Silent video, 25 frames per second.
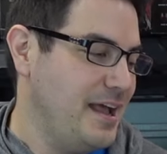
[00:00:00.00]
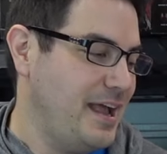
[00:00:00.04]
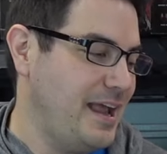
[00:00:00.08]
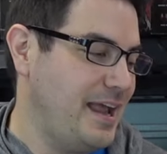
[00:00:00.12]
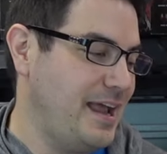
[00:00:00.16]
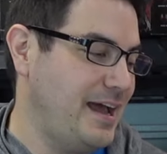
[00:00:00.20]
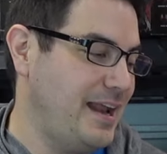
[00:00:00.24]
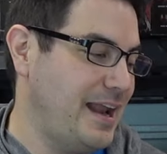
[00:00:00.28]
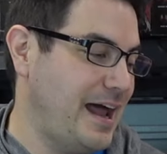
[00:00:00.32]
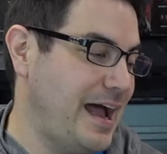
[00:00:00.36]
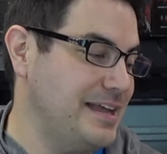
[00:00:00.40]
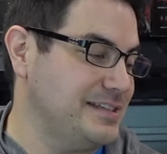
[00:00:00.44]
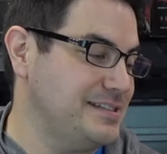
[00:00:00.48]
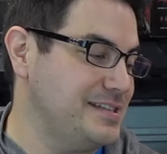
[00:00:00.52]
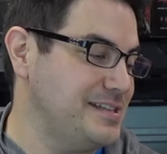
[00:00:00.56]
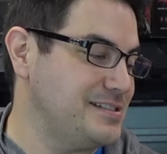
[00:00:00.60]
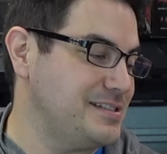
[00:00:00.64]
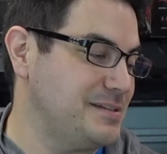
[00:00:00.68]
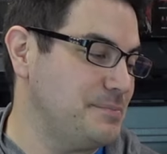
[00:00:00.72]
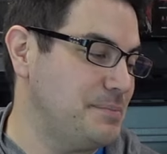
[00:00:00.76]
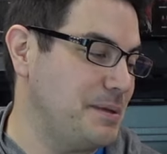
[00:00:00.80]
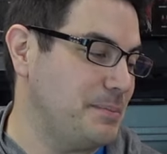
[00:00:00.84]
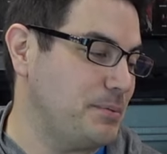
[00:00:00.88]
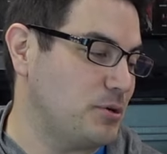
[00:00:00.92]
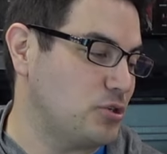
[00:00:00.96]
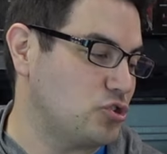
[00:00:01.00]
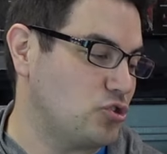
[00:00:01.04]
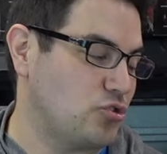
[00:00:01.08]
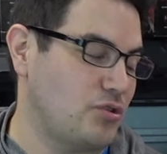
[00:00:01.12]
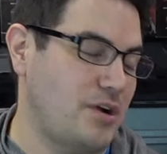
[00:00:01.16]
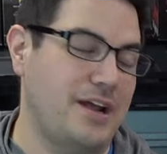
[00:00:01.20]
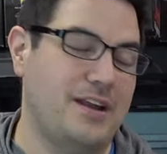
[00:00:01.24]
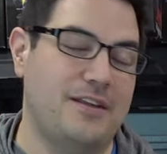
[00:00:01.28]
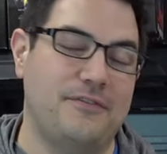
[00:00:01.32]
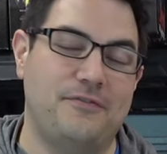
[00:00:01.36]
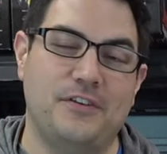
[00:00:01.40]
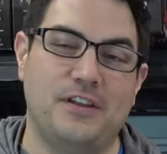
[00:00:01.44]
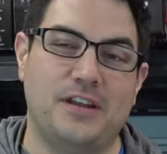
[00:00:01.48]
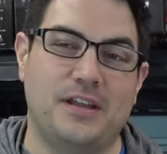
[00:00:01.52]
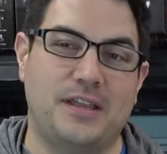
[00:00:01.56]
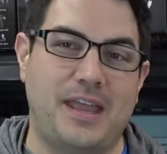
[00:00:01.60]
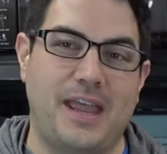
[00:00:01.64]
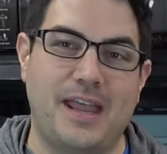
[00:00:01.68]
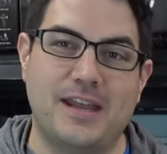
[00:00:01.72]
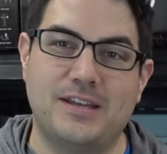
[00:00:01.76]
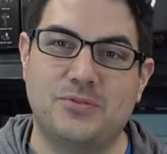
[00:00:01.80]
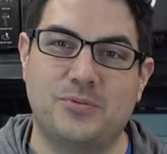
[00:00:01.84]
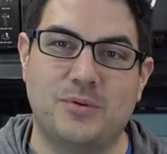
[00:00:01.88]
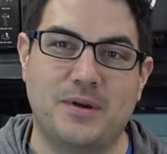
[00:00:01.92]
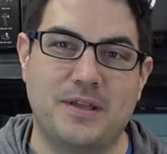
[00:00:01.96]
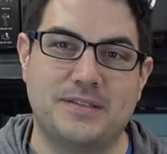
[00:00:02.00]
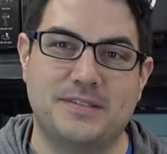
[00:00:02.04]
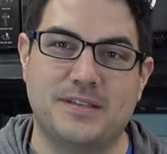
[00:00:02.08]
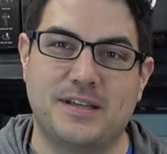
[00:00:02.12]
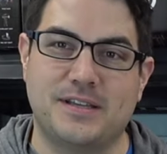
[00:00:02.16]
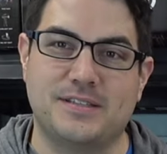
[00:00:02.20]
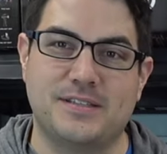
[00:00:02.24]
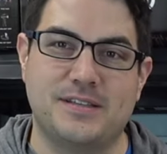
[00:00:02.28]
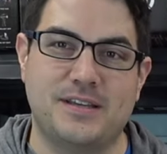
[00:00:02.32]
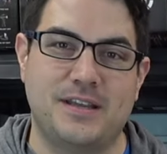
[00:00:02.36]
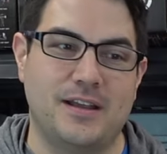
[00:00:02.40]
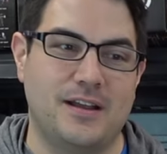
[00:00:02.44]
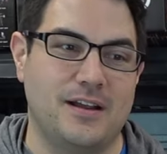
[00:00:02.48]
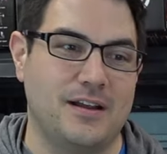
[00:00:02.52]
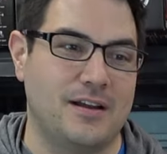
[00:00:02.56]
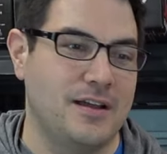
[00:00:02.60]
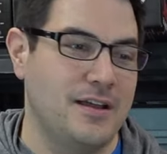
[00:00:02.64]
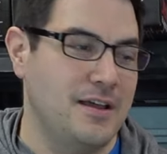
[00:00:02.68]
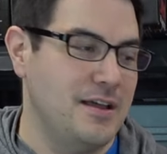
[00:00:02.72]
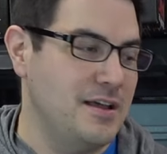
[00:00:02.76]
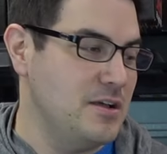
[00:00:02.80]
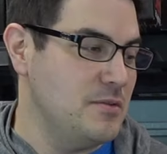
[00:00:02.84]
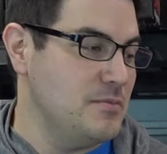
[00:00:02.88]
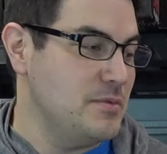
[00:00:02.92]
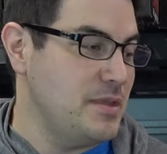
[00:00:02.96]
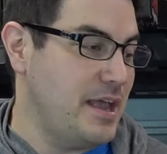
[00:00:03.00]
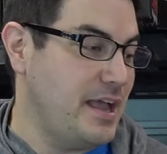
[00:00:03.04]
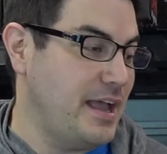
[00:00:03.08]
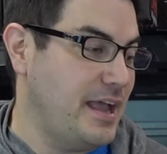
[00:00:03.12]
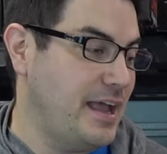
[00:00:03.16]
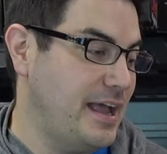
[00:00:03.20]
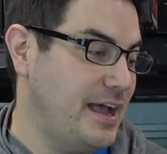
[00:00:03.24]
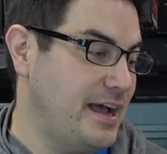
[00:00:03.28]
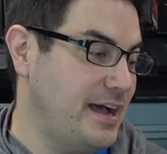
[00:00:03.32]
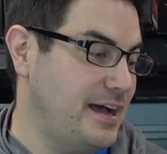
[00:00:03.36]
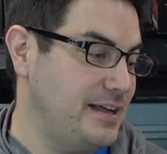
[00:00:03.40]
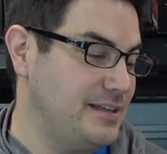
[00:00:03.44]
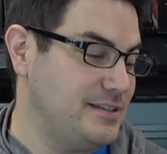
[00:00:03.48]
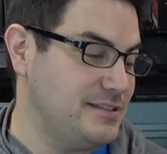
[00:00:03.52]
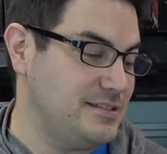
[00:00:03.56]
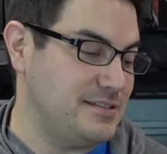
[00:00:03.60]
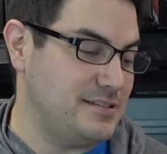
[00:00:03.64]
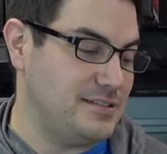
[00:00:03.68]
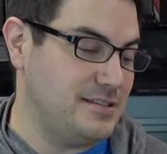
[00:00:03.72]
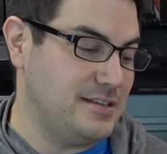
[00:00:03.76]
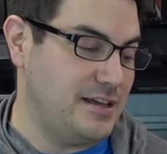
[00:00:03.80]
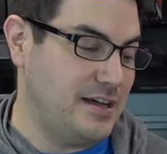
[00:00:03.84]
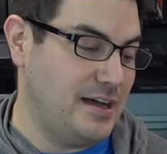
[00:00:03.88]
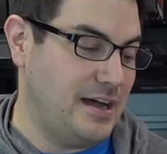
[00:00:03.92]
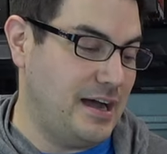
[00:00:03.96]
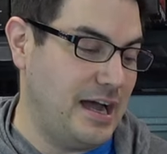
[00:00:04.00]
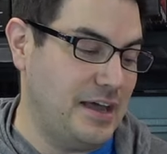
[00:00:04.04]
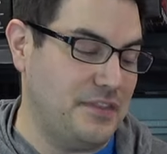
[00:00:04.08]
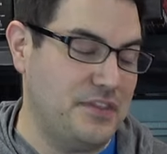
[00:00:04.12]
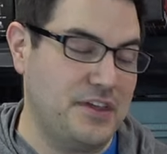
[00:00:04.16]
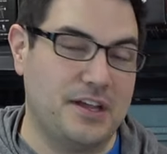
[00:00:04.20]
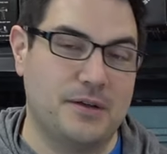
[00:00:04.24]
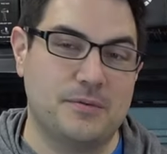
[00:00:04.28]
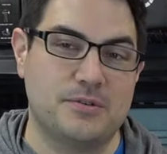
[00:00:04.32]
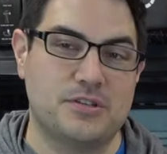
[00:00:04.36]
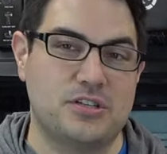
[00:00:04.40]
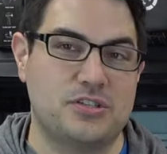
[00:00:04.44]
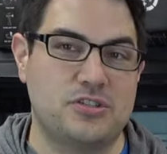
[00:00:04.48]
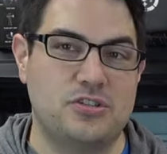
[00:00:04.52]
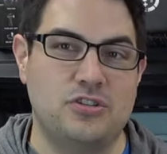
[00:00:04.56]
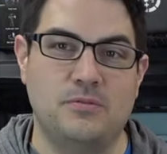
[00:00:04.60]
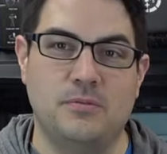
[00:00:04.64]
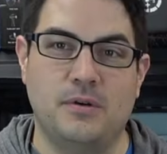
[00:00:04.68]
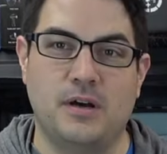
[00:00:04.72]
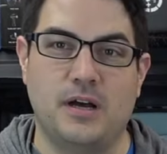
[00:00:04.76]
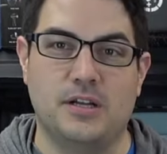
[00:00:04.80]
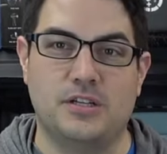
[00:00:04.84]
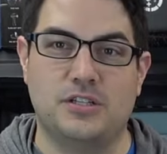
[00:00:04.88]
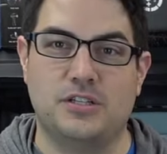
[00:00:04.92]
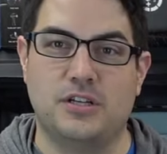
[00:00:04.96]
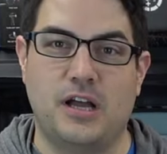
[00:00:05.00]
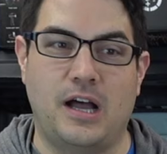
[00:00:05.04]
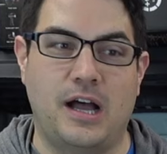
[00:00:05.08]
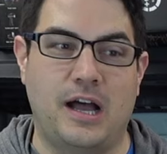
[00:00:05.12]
And I've seen some people trying to fit a K26 in here, and I think it was just too much.